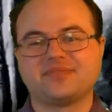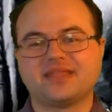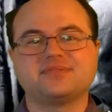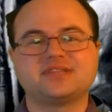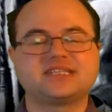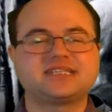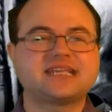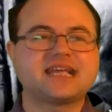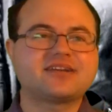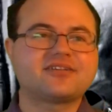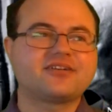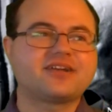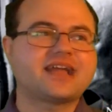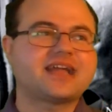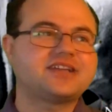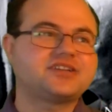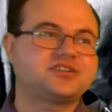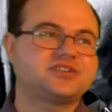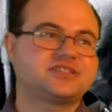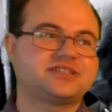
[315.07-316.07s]
the
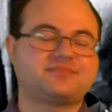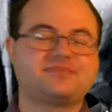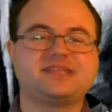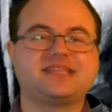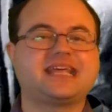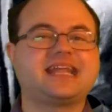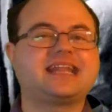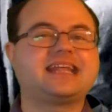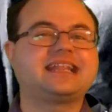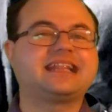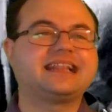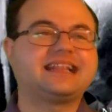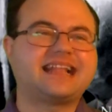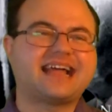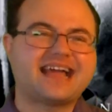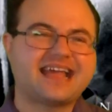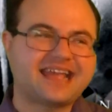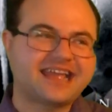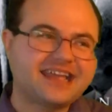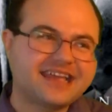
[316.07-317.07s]
segregationists, I mean, they didn't
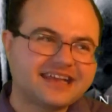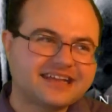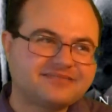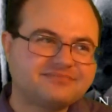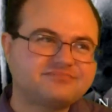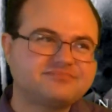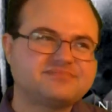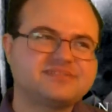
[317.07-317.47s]
like it,